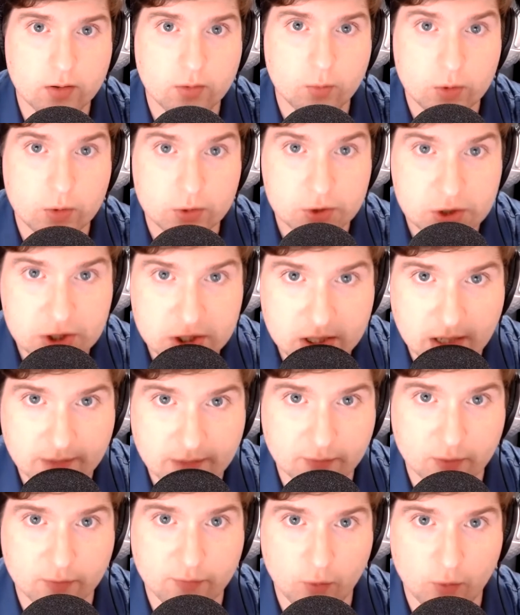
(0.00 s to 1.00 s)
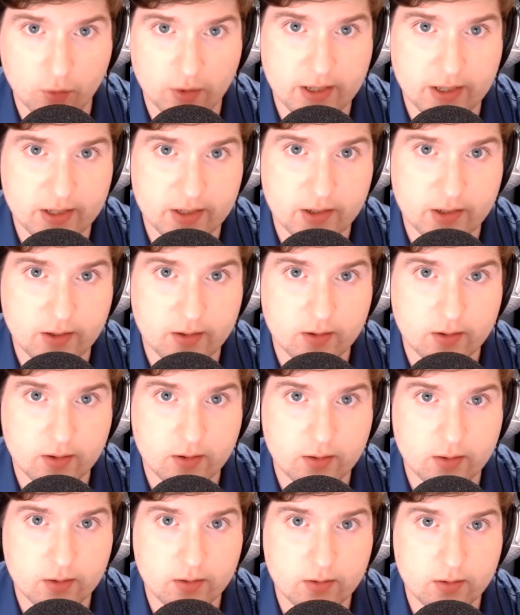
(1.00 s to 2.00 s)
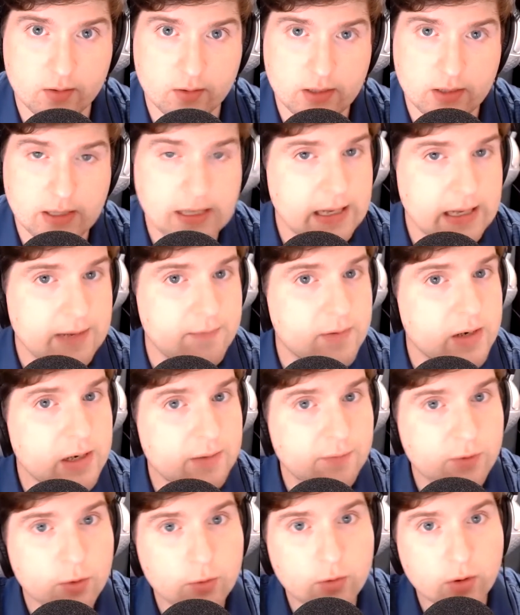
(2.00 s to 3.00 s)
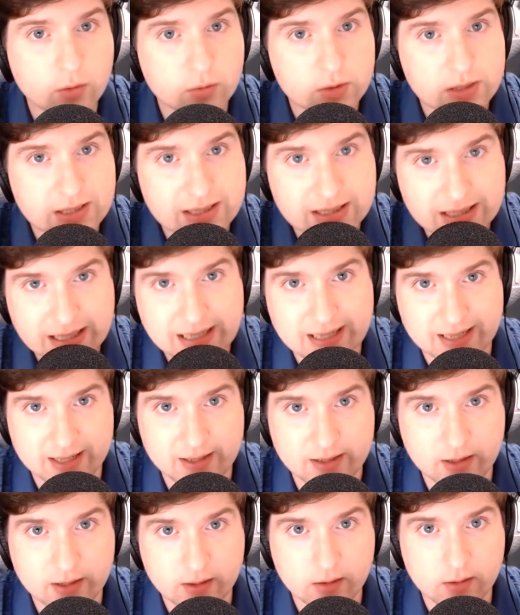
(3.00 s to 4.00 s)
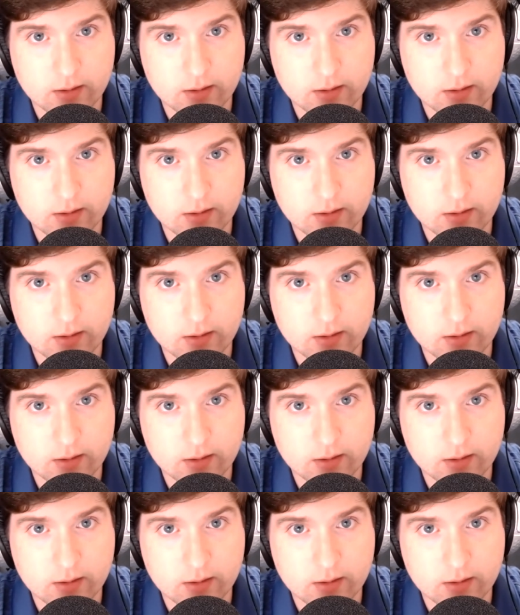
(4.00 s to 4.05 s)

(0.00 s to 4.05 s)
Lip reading: will suffer for it, even if you don't see it.